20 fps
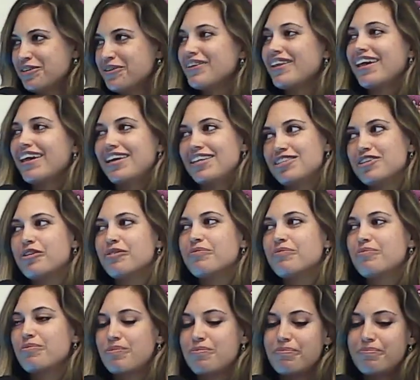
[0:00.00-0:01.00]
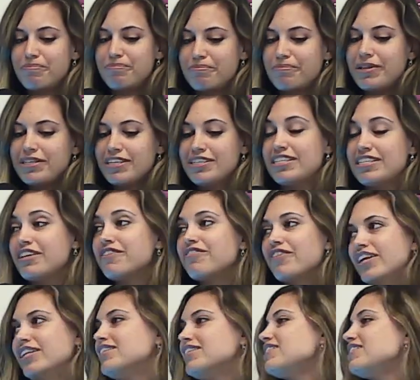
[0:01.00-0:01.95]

Like it's a gotcha. It's so a I difference. got a little